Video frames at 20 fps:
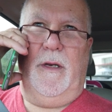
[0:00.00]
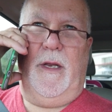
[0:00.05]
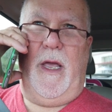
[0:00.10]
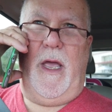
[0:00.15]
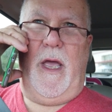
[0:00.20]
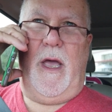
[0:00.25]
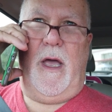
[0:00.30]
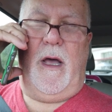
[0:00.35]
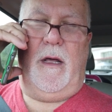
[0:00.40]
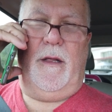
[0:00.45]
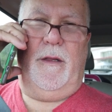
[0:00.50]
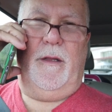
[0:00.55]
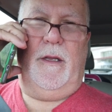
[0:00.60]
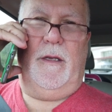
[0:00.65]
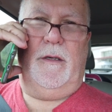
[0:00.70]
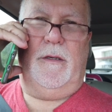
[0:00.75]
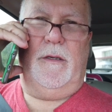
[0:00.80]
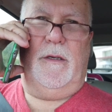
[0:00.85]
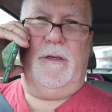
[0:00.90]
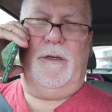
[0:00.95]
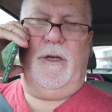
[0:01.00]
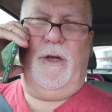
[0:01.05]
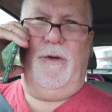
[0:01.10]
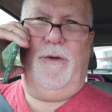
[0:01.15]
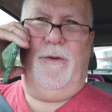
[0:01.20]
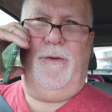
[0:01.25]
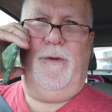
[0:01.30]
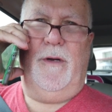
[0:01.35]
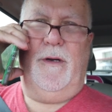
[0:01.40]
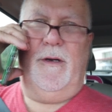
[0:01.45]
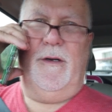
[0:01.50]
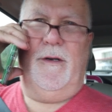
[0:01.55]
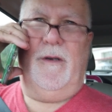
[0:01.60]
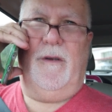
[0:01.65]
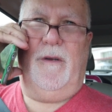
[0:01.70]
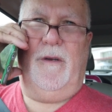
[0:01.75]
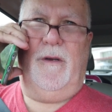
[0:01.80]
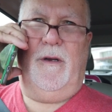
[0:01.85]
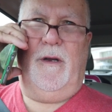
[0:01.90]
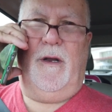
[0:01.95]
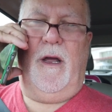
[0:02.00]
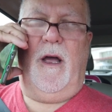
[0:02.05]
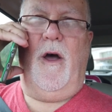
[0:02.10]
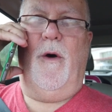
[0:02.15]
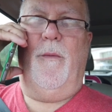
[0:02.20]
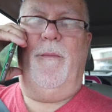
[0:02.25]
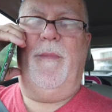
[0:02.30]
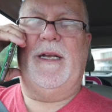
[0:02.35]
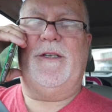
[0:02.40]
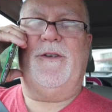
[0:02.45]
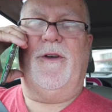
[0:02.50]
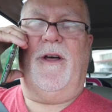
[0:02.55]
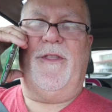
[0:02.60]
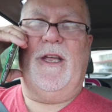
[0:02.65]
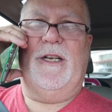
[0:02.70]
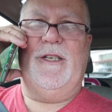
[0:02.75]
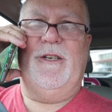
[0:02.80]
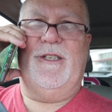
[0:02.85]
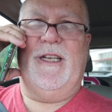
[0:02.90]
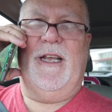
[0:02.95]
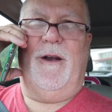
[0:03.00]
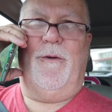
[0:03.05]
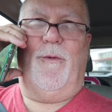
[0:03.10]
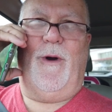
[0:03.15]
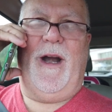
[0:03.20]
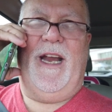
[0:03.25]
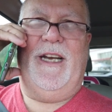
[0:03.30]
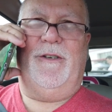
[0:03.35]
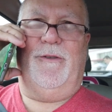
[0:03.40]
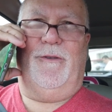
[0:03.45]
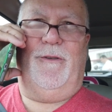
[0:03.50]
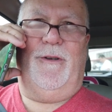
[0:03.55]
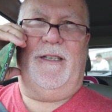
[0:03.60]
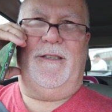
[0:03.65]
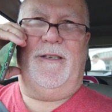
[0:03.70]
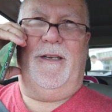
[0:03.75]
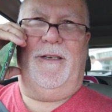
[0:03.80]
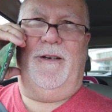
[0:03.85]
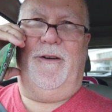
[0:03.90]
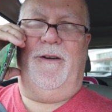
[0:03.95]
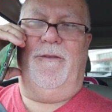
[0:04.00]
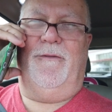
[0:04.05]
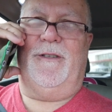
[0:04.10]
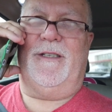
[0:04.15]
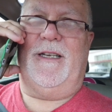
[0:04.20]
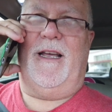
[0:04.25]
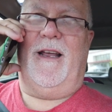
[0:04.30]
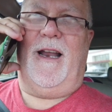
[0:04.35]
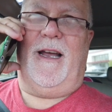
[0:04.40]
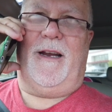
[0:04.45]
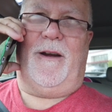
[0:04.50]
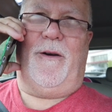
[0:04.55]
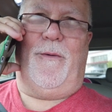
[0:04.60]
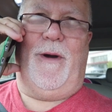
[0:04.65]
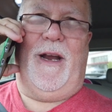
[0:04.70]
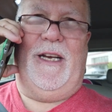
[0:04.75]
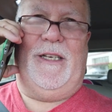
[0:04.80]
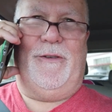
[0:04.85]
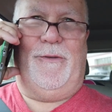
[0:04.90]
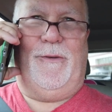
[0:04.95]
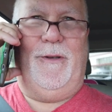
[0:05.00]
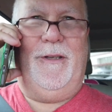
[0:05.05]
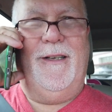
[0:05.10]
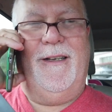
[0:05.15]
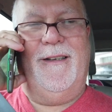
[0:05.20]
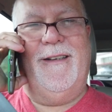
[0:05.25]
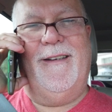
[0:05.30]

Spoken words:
Yeah, this is who? Oh, Mitchell. I thought you said Rachel. I said, you don't sound like a Rachel.